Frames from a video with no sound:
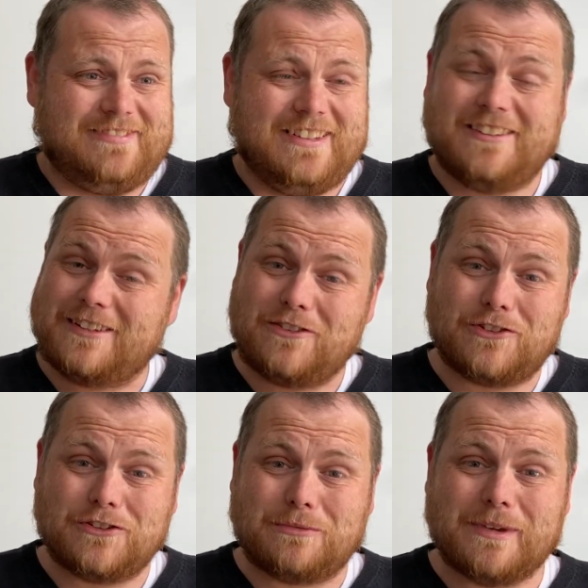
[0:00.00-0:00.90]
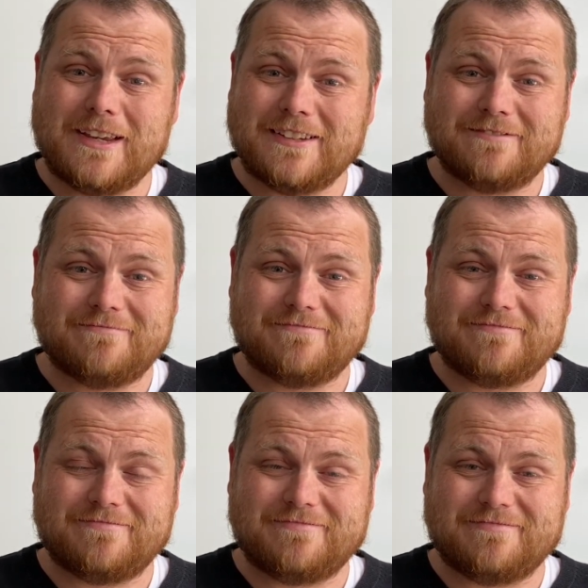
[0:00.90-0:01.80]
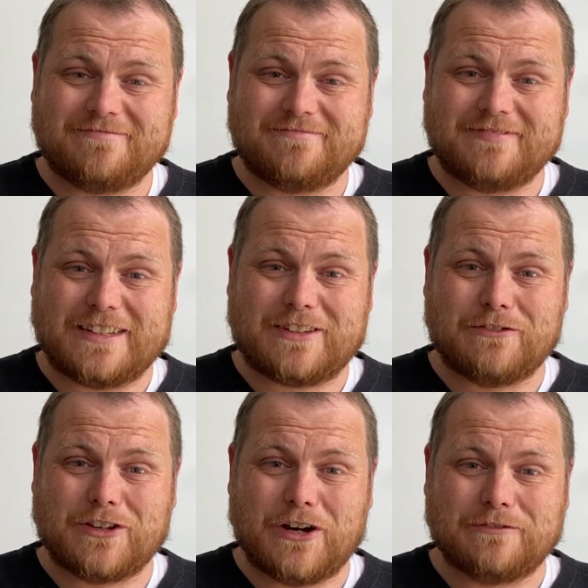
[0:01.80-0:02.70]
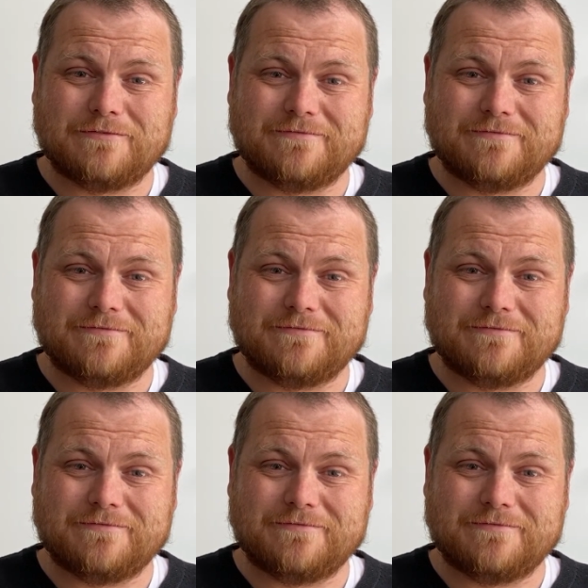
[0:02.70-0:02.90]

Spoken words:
It sounds good to me. Let's give it a go.